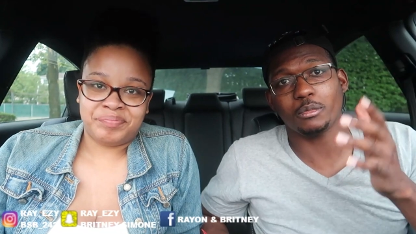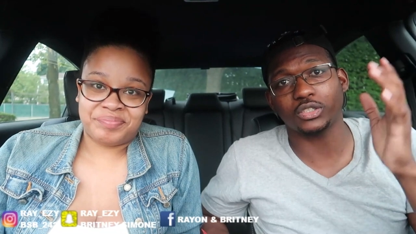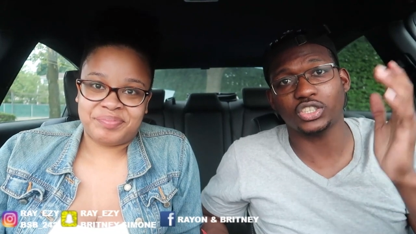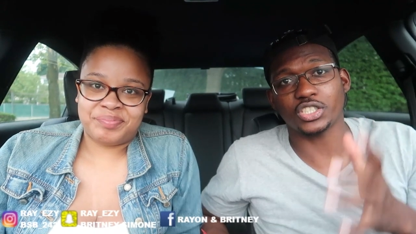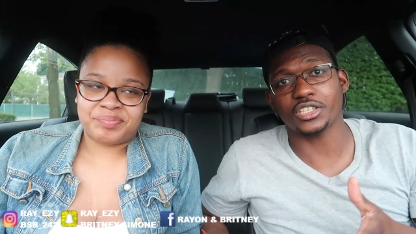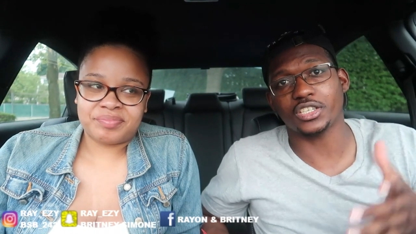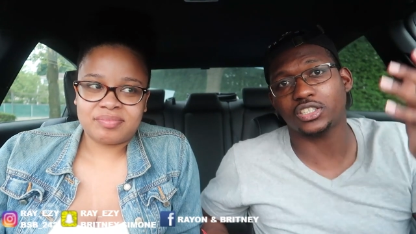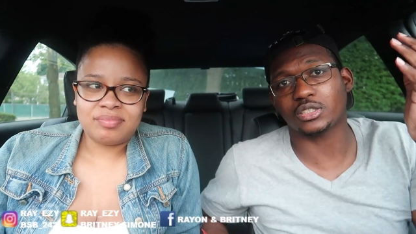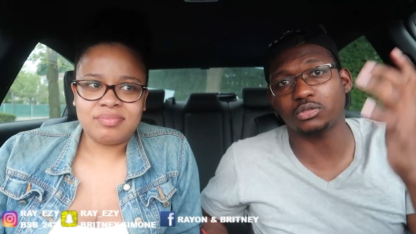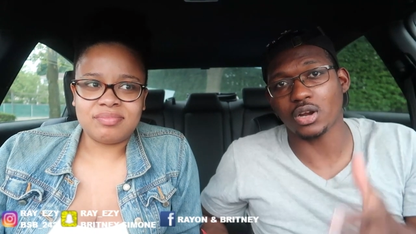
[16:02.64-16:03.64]
Speaker 1: comment, share,
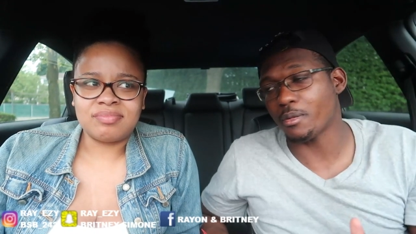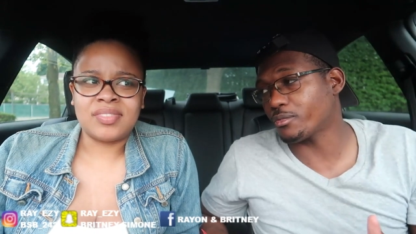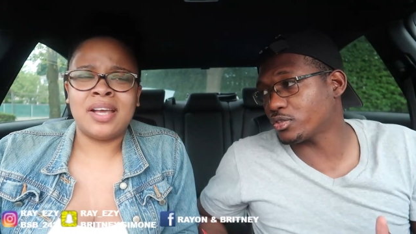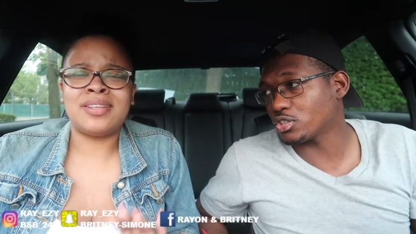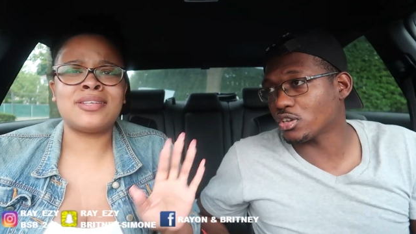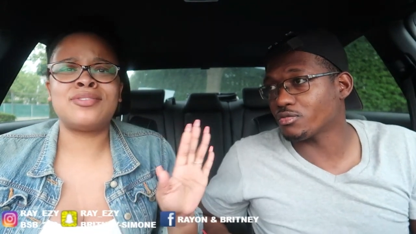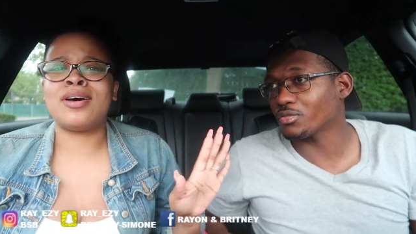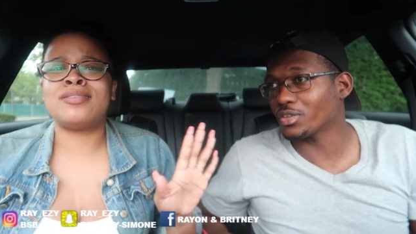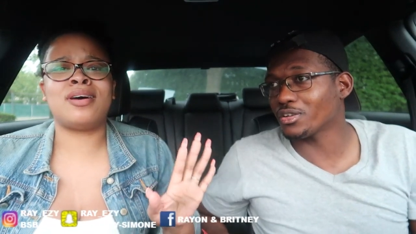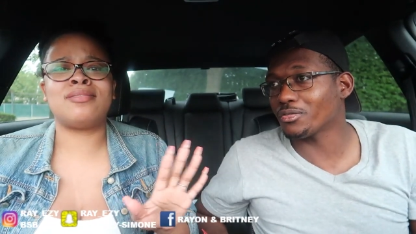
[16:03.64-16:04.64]
and subscribe. I'm That's
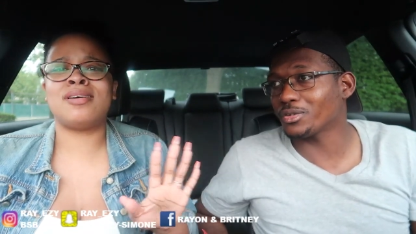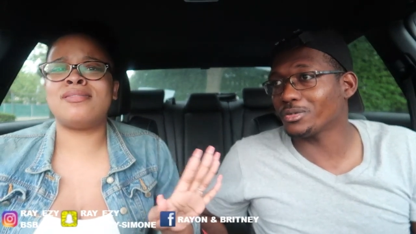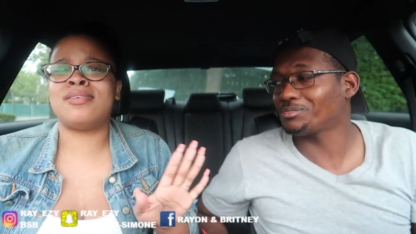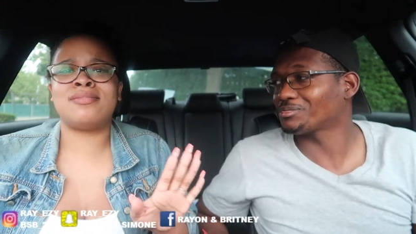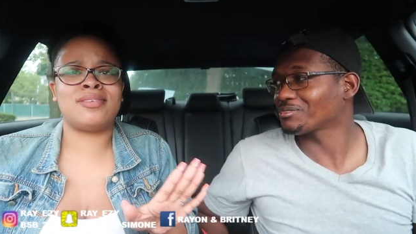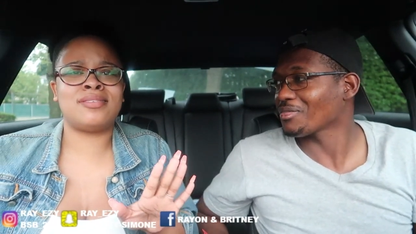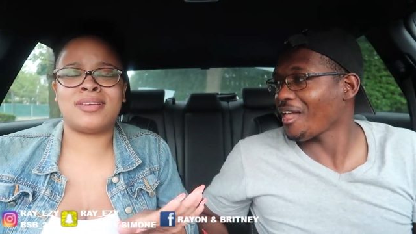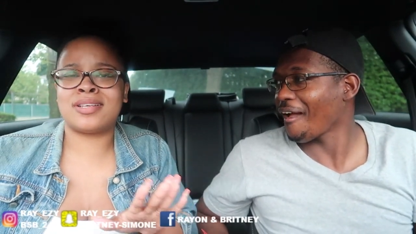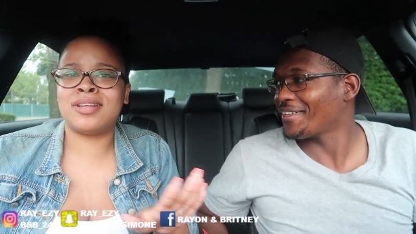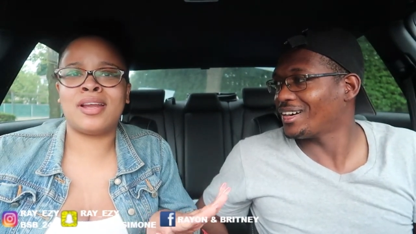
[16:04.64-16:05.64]
not no no
Speaker 2: no no no.
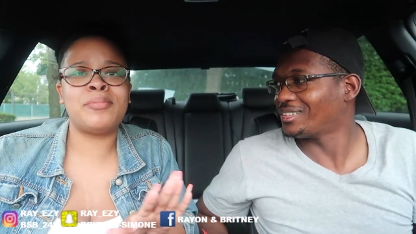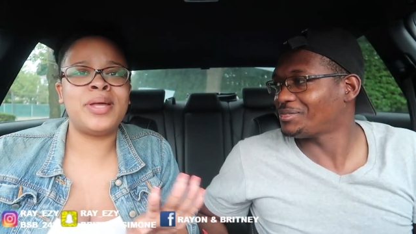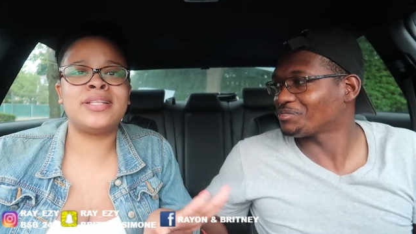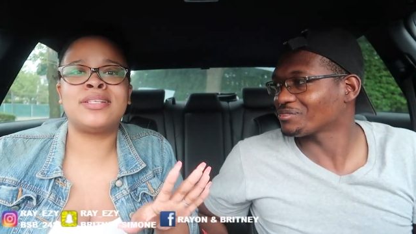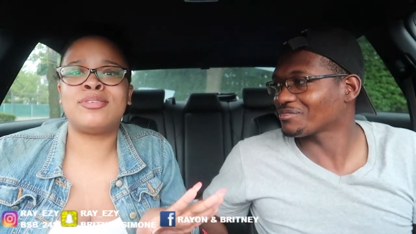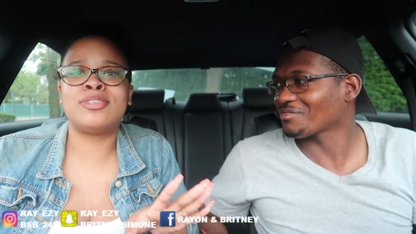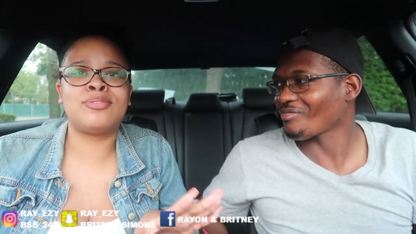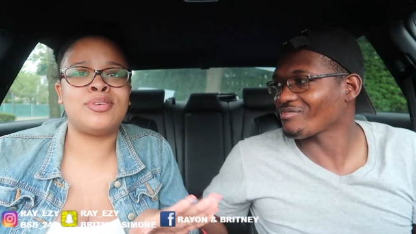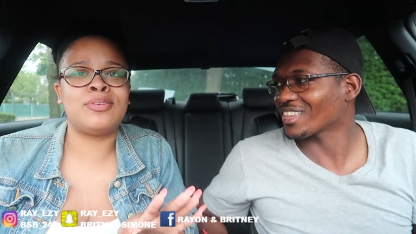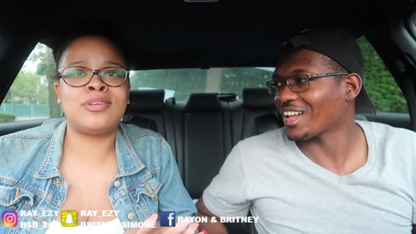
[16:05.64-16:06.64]
That's not how we ended out
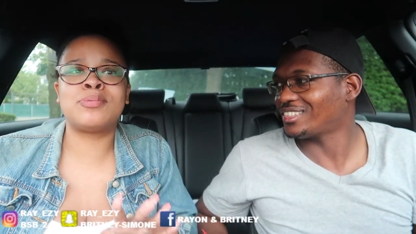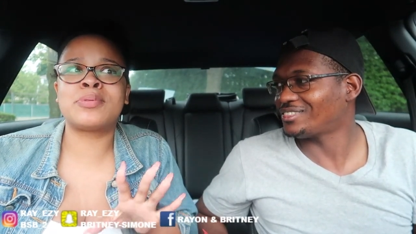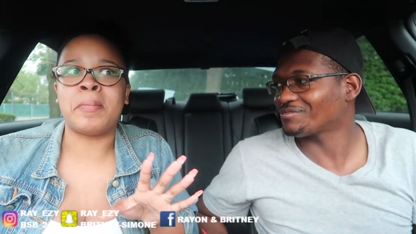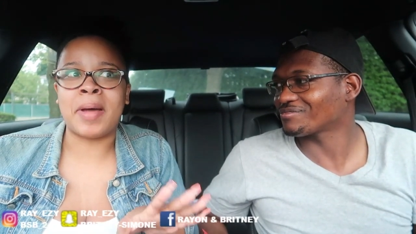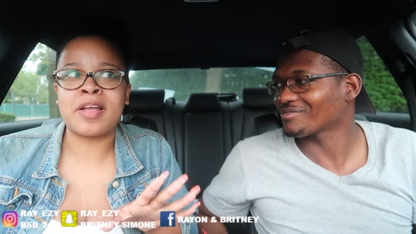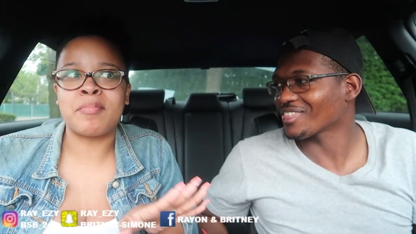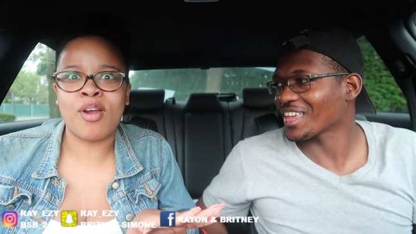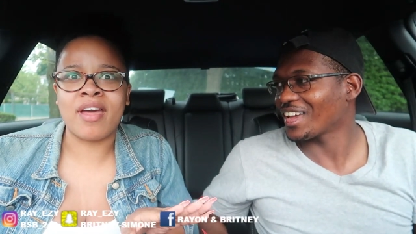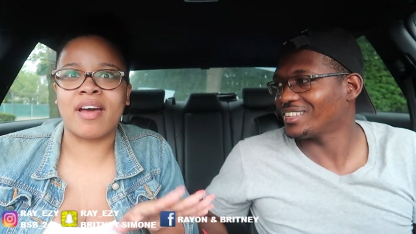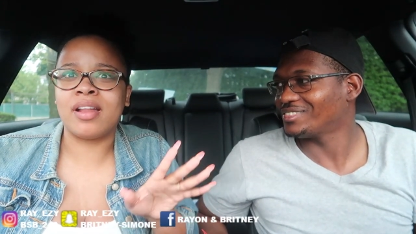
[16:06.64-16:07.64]
this video. This was a banger
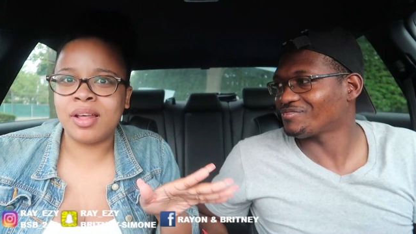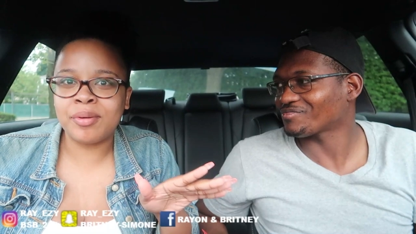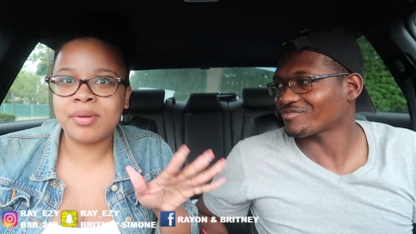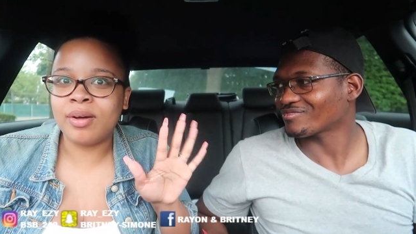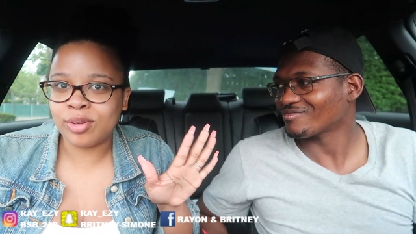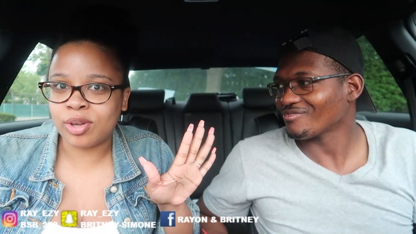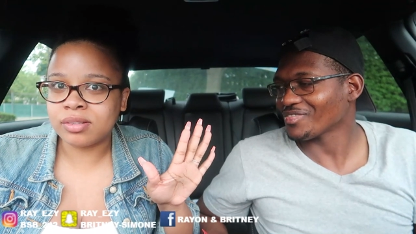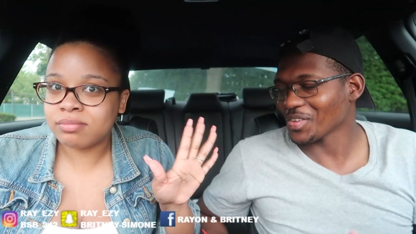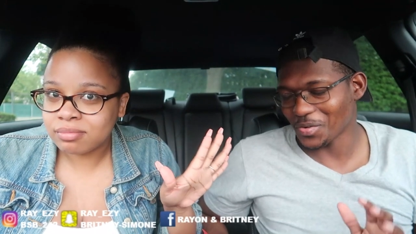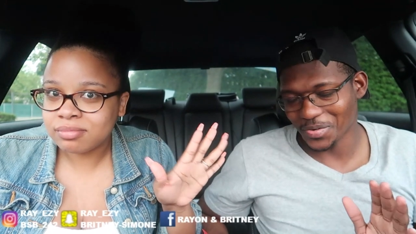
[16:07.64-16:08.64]
prank. Hello, hold
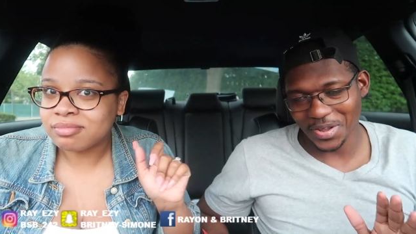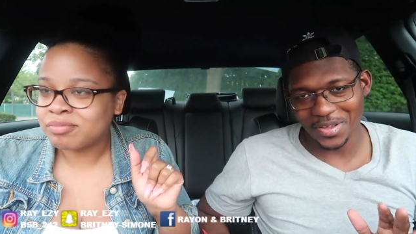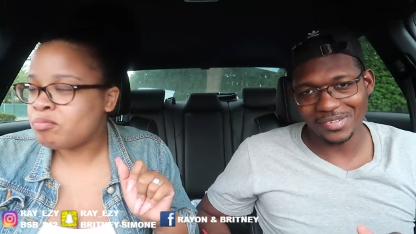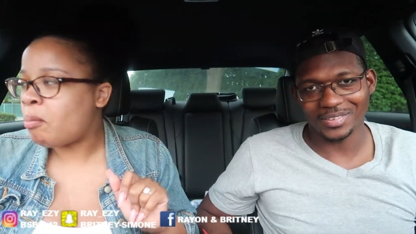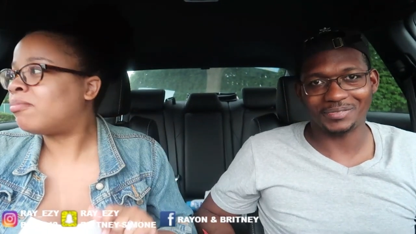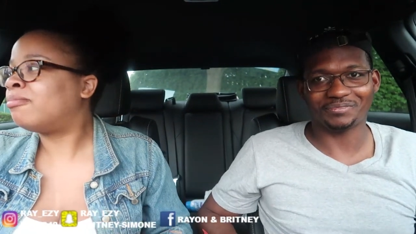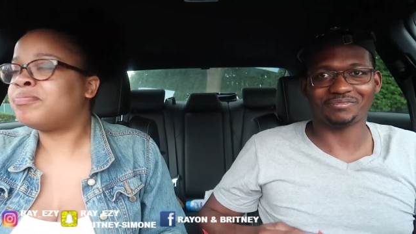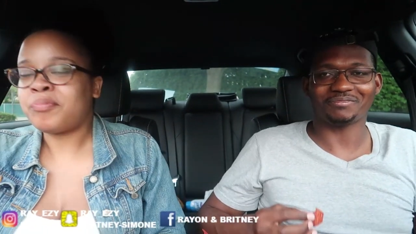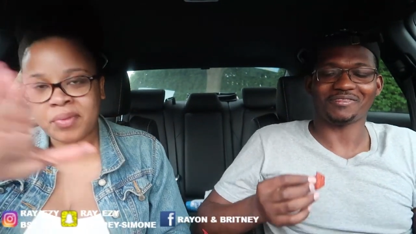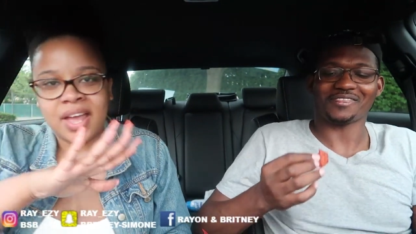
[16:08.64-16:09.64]
on. Okay.
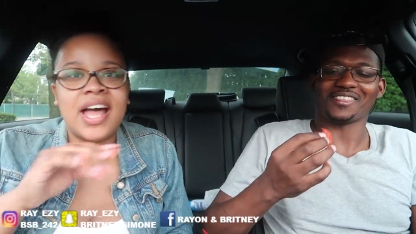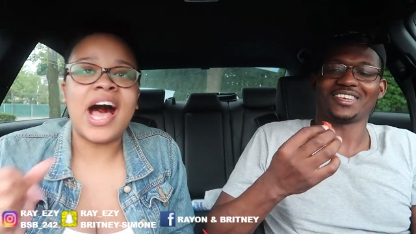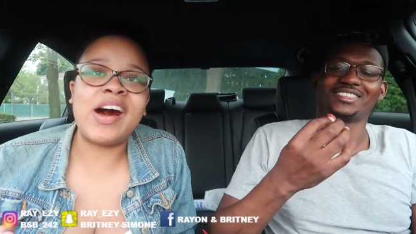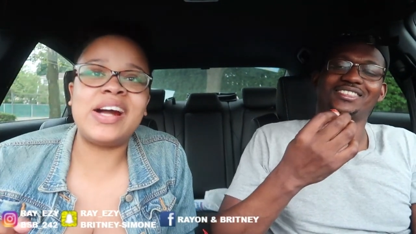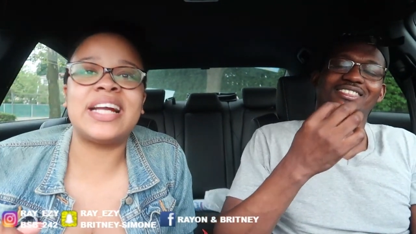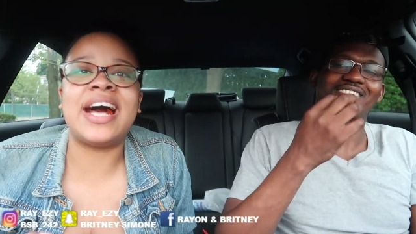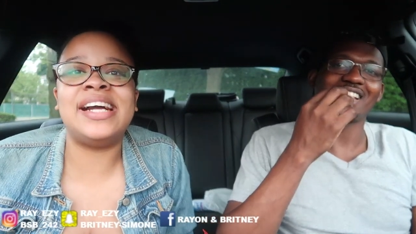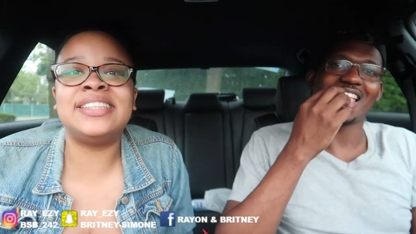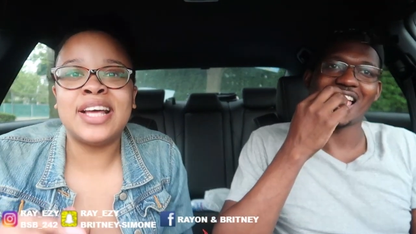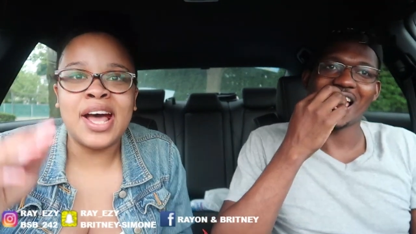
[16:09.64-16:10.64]
All right,
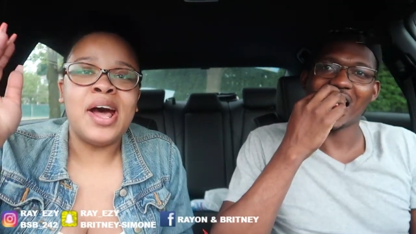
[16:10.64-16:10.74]
guys.